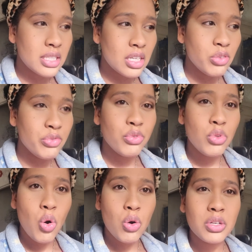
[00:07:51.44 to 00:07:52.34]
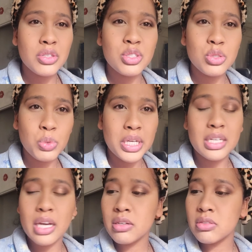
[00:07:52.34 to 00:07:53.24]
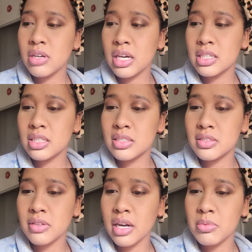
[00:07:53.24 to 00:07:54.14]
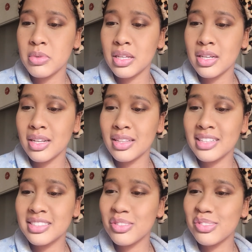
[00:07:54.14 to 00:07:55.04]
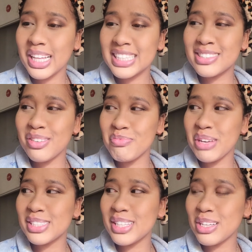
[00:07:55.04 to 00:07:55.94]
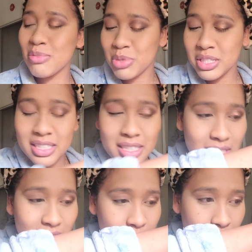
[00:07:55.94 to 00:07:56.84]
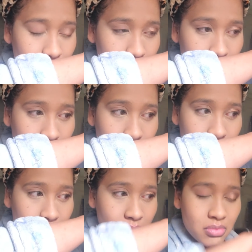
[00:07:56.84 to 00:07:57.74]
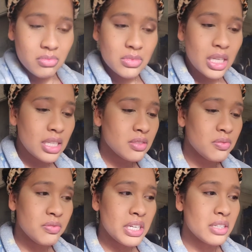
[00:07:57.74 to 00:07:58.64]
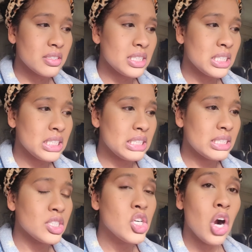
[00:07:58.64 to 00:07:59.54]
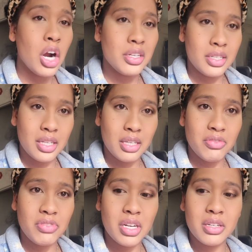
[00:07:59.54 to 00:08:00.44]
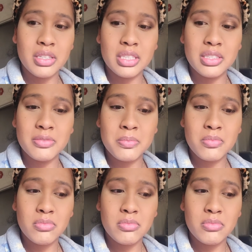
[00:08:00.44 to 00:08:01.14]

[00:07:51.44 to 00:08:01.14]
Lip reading: like a floral sweet. I don't know how to describe it. That's the best I could put it, because it's very gardeny, very